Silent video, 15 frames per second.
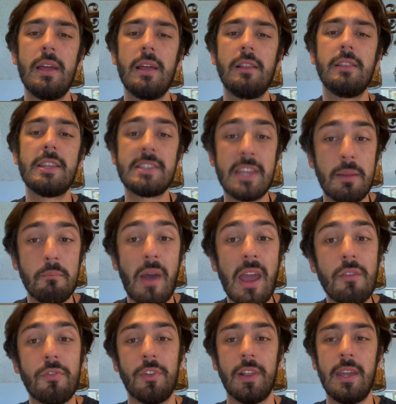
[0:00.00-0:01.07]
listening
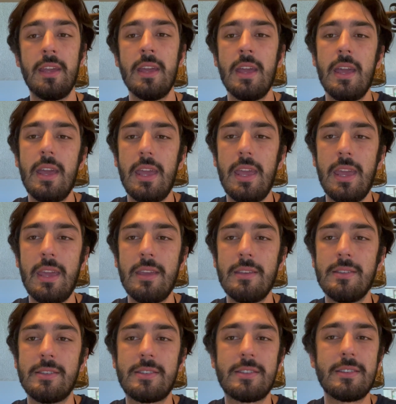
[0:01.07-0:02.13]
mindfully
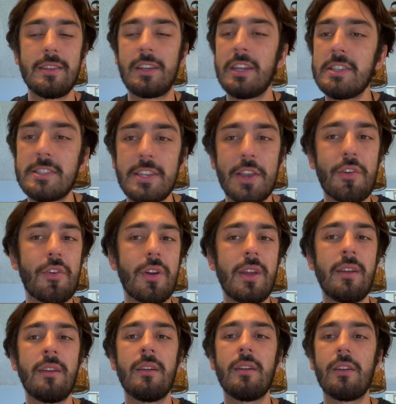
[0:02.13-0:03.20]
is
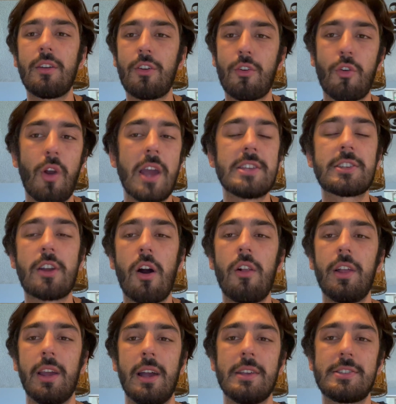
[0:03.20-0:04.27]
considering Christ
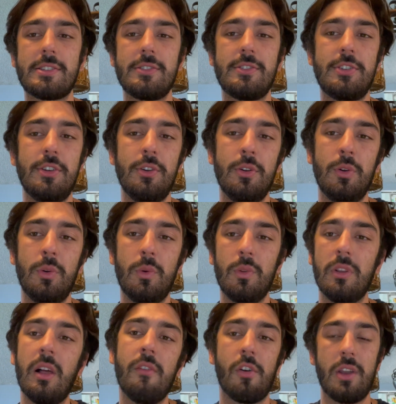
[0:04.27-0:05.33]
calling us to
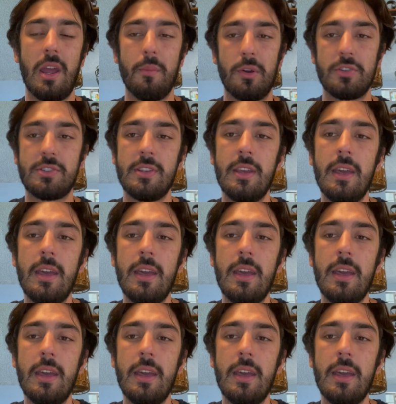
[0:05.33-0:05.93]
love our neighbors.